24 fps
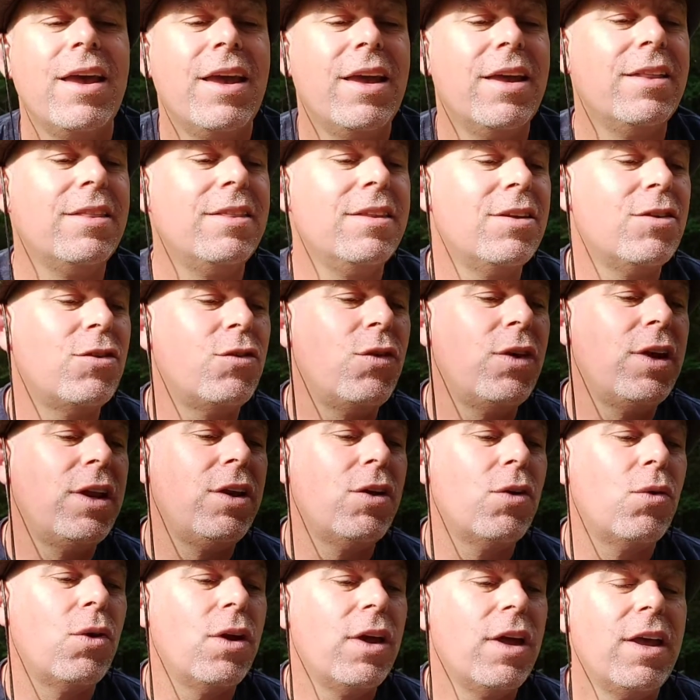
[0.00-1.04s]
In this
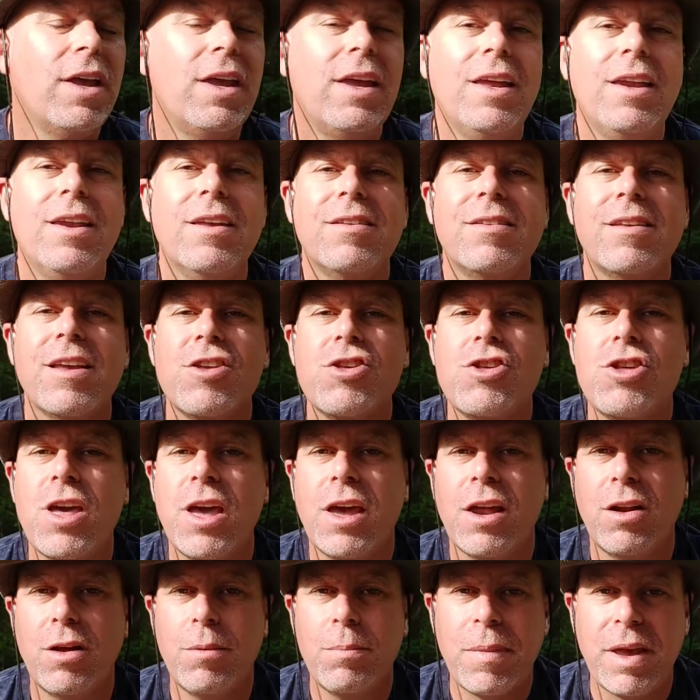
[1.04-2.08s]
video, it is a
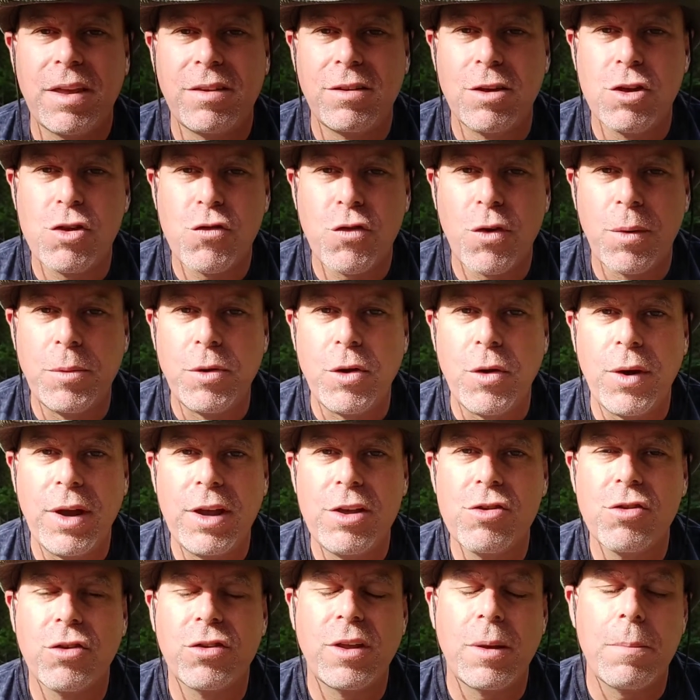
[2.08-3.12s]
channel message from your
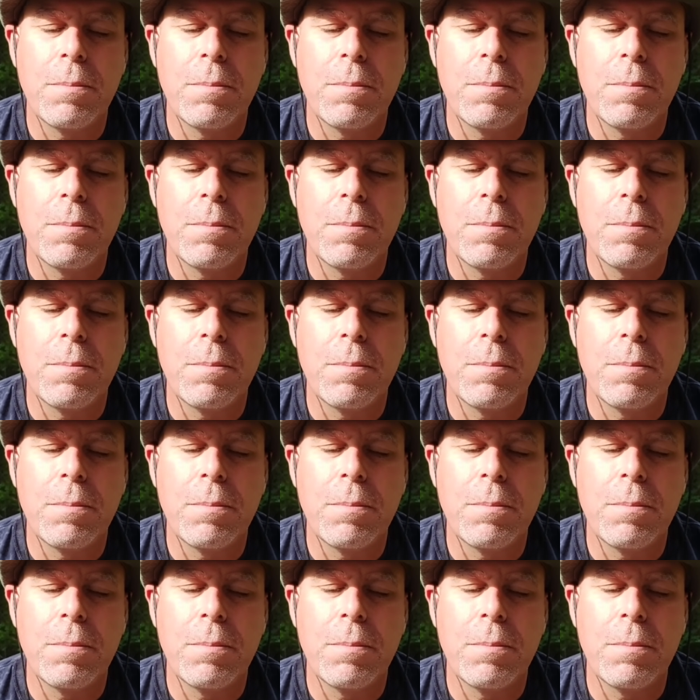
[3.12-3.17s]
angels,